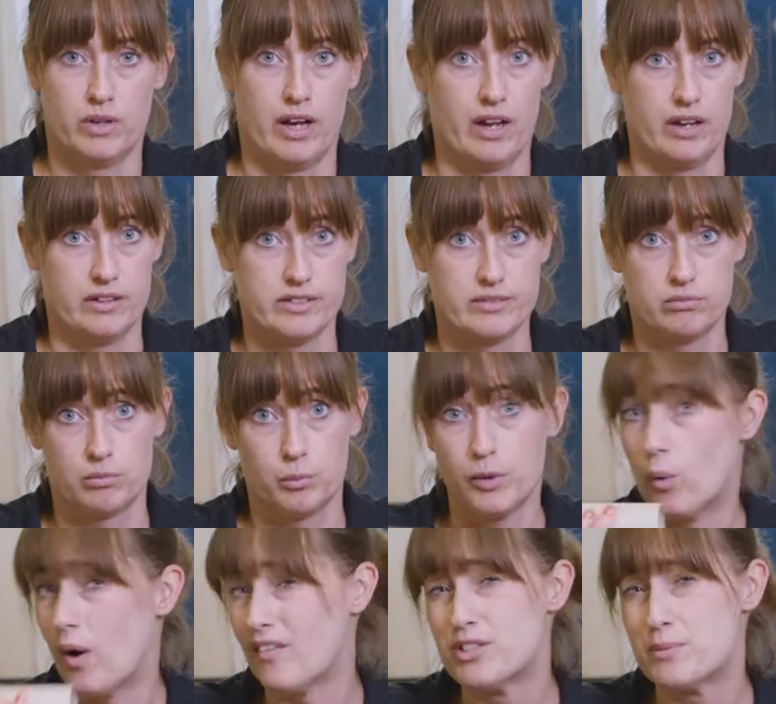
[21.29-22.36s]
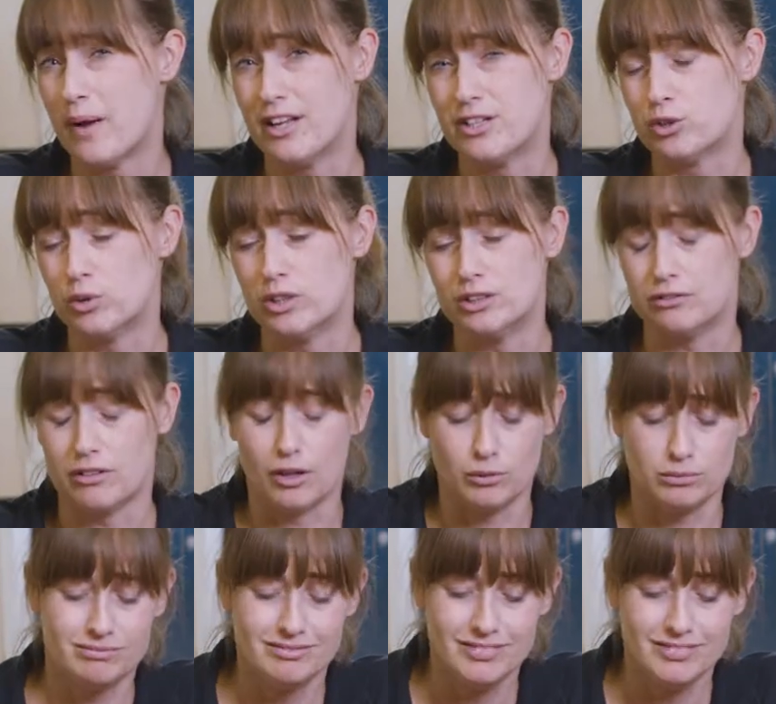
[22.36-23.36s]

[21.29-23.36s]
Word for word: and we all have spare toilet roll.